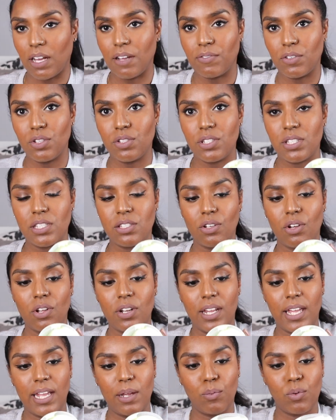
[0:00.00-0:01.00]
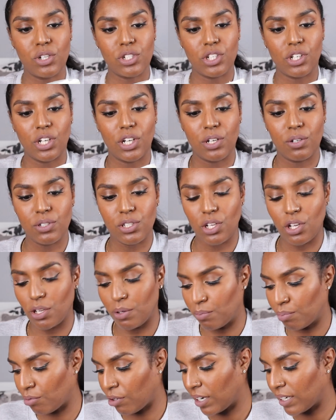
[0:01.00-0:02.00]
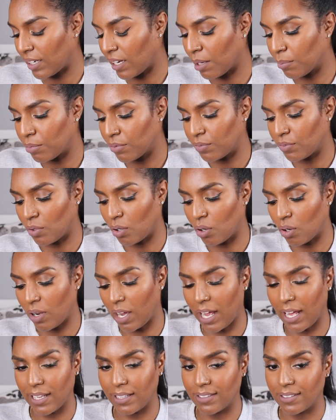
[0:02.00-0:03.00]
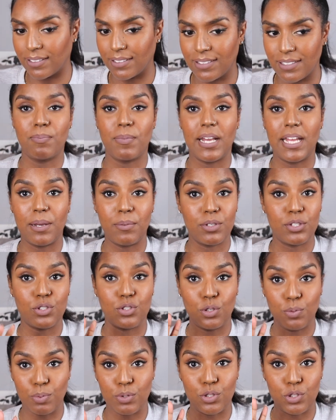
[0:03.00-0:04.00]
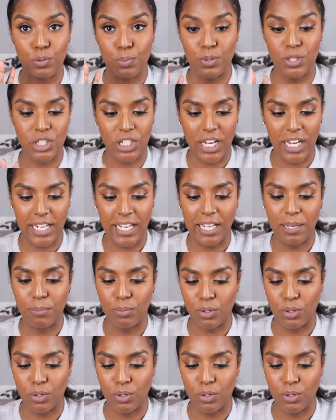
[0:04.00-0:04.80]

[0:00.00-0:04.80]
I've used this on a wash and go turn braid out before and my hair was super shiny and